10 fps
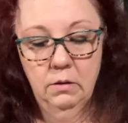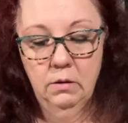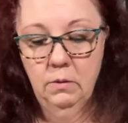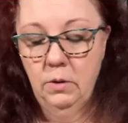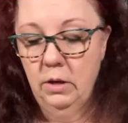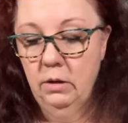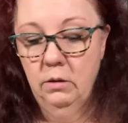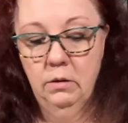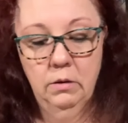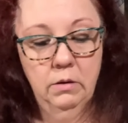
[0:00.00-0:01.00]
Okay,
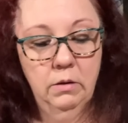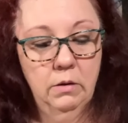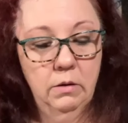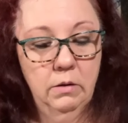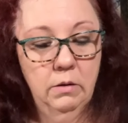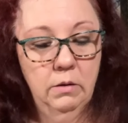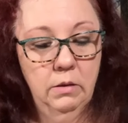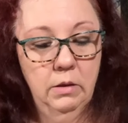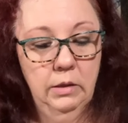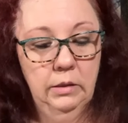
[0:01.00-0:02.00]
uh,
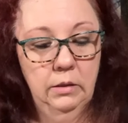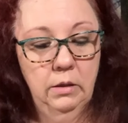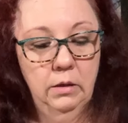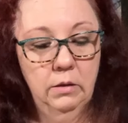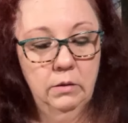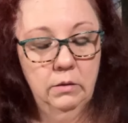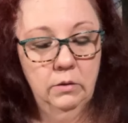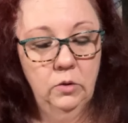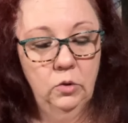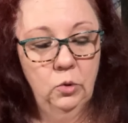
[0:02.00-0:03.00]
this
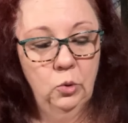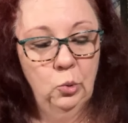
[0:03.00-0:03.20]
is